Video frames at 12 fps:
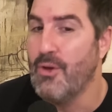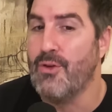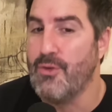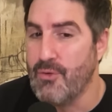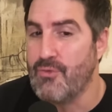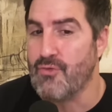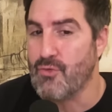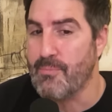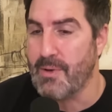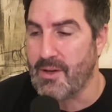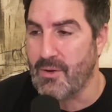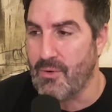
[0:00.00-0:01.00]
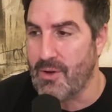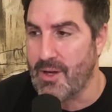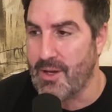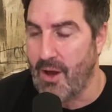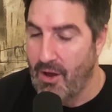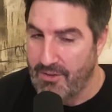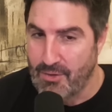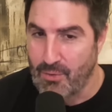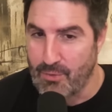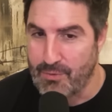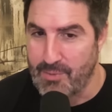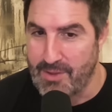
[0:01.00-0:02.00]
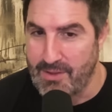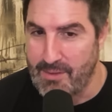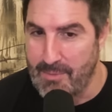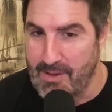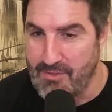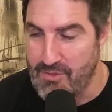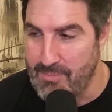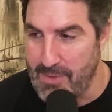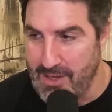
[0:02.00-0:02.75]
neutral Bitcoin articles within the mainstream